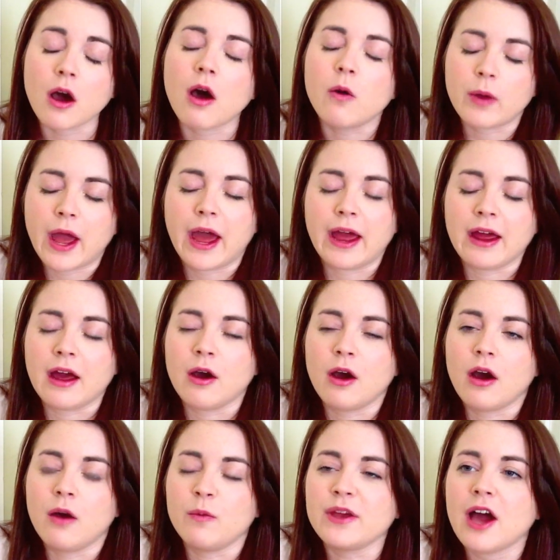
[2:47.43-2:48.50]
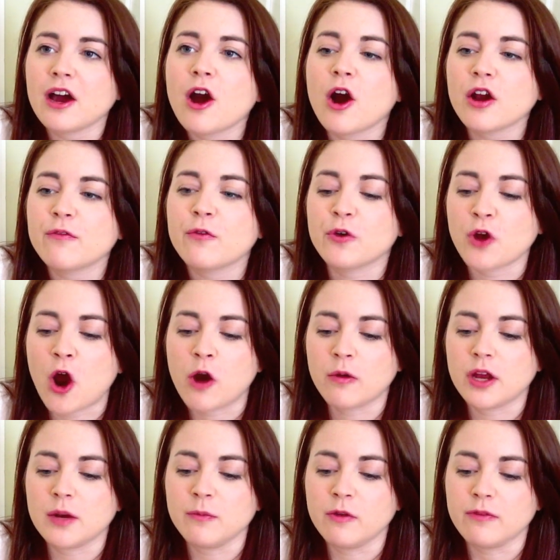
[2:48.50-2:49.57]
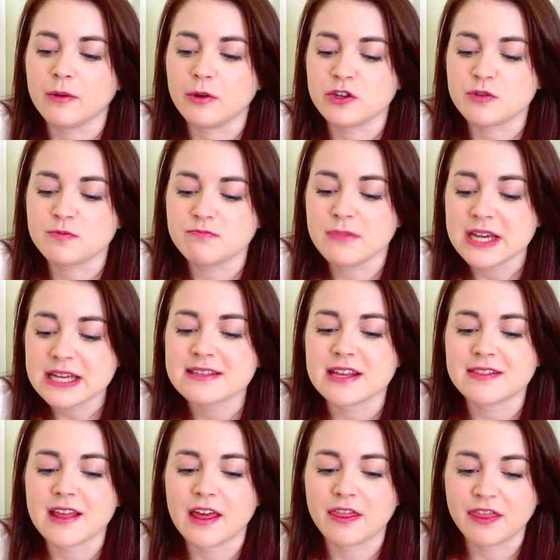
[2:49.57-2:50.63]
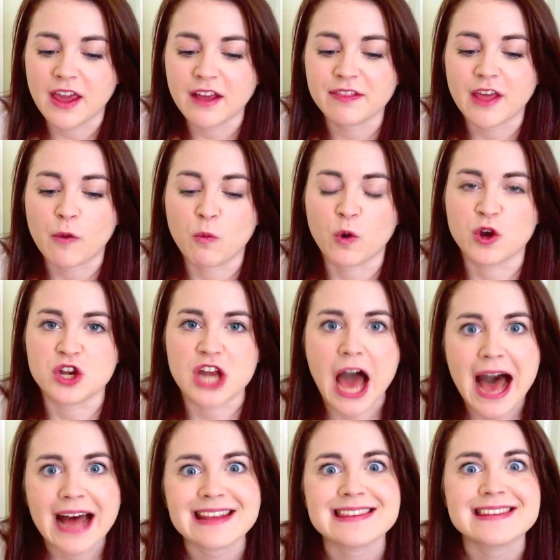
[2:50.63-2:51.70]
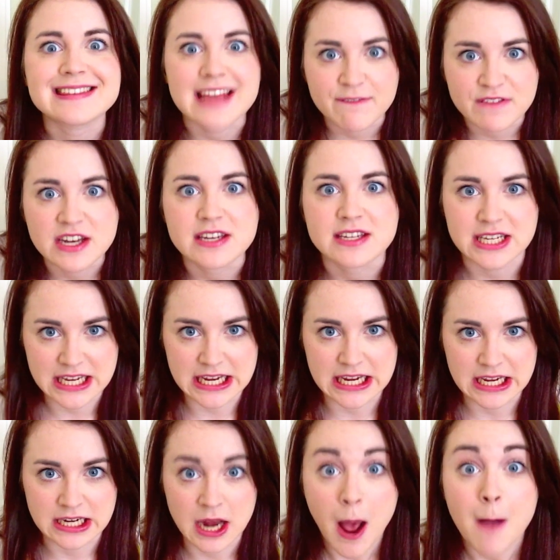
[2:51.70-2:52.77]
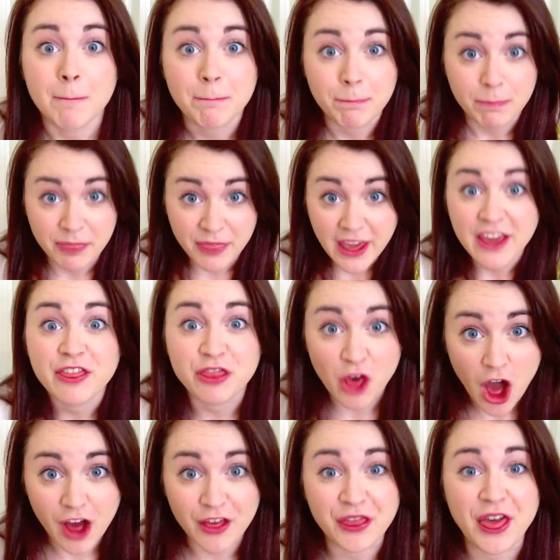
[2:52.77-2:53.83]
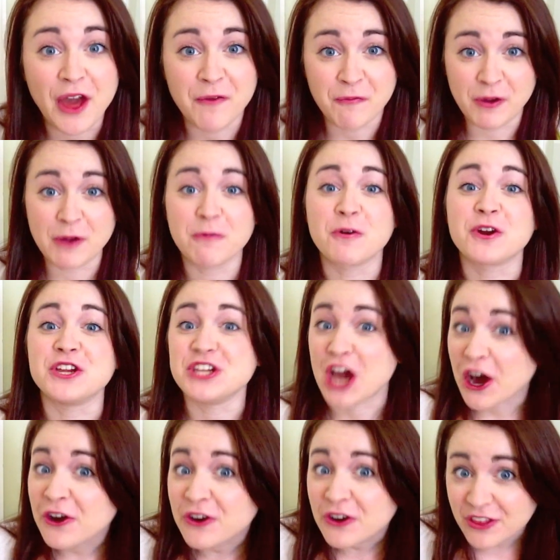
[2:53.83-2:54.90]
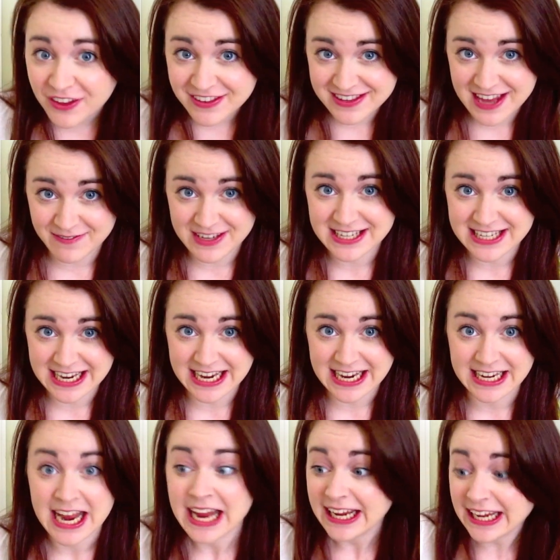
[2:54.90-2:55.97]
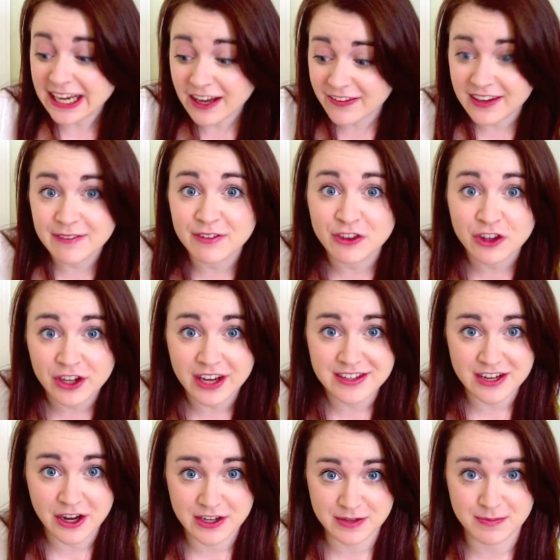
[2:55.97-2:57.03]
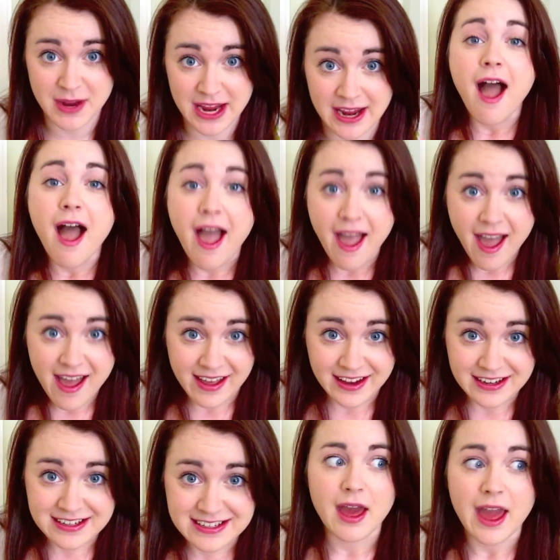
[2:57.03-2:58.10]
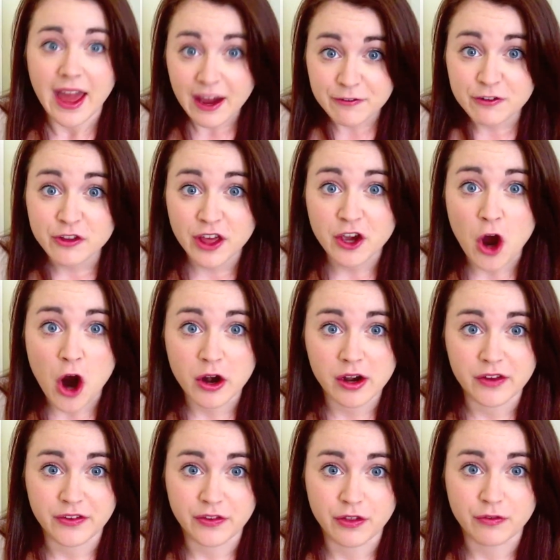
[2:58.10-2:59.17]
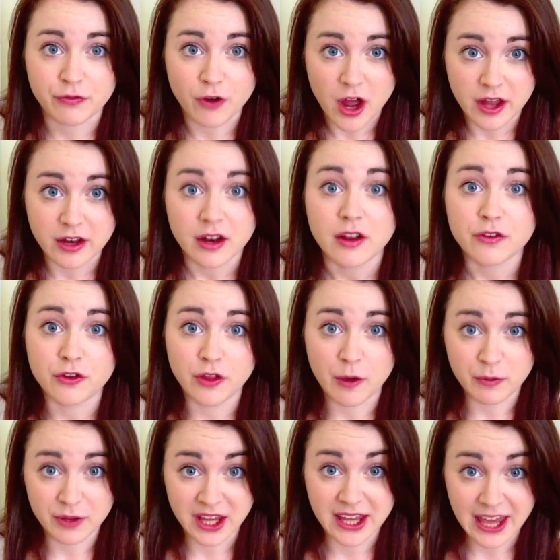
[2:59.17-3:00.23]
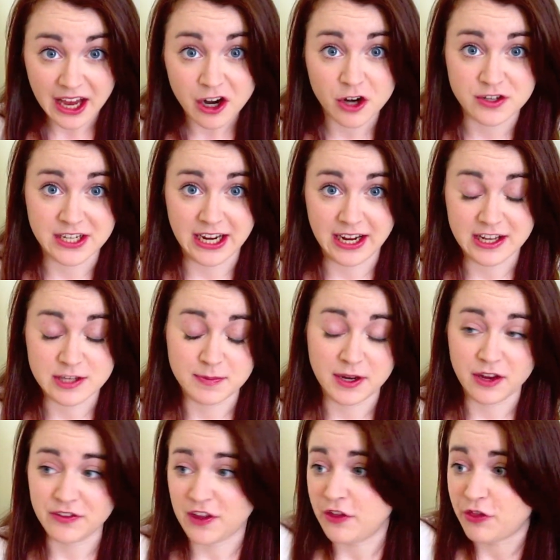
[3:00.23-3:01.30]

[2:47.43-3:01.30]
okay, we got carded for an R-rated movie, which means that they think that we're not 17. They thought that we were younger than 17. He doesn't even look as young as me. And after they carded us at the front so that we could get our tickets because they